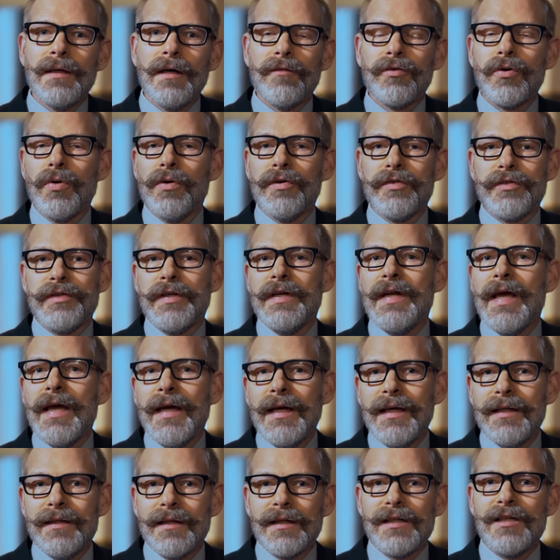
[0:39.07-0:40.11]
Of course,
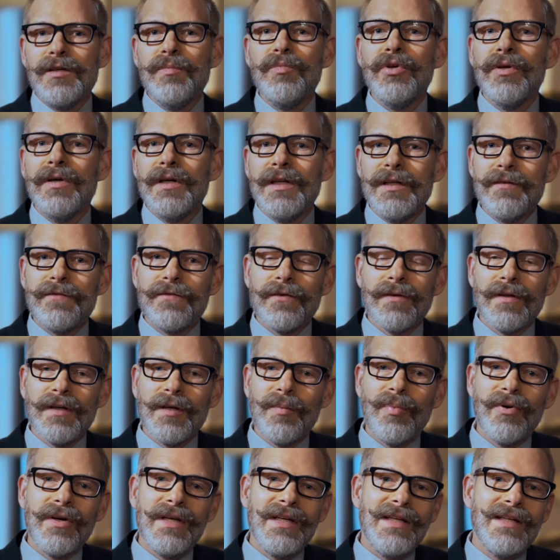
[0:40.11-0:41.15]
today, the community for
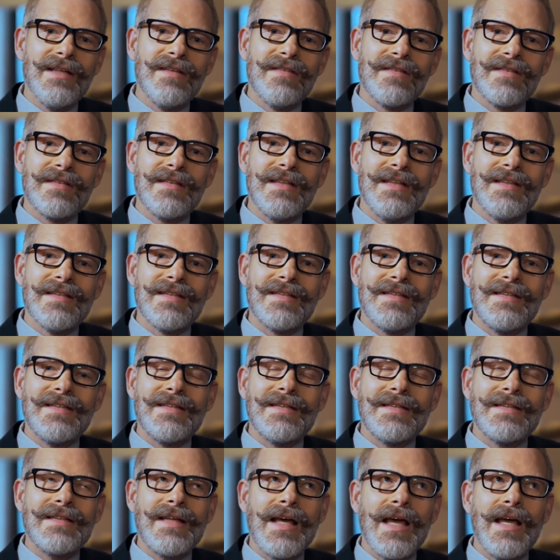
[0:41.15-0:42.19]
liberty is
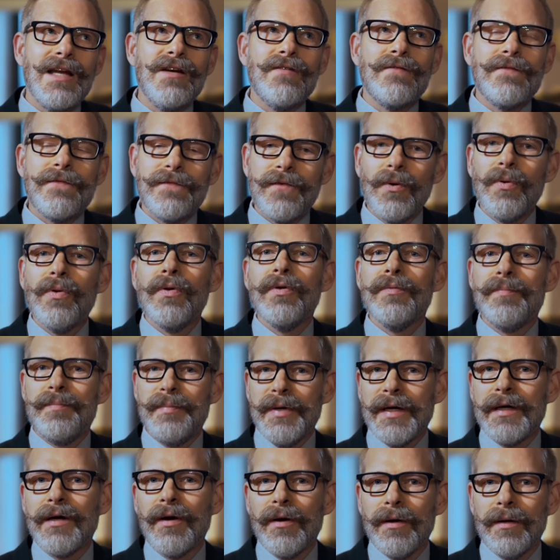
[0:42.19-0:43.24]
tenfold
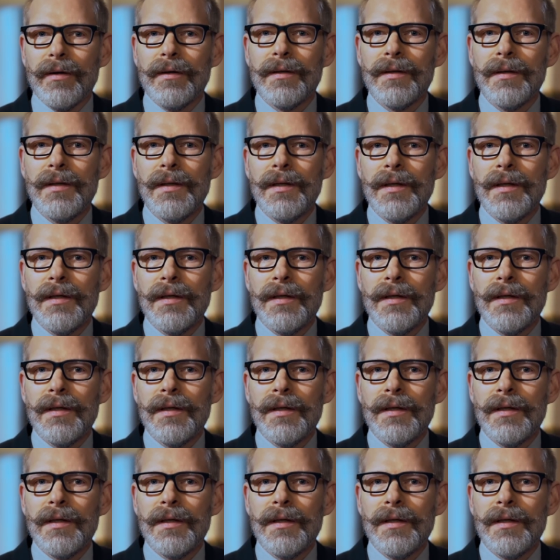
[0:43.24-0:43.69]
bigger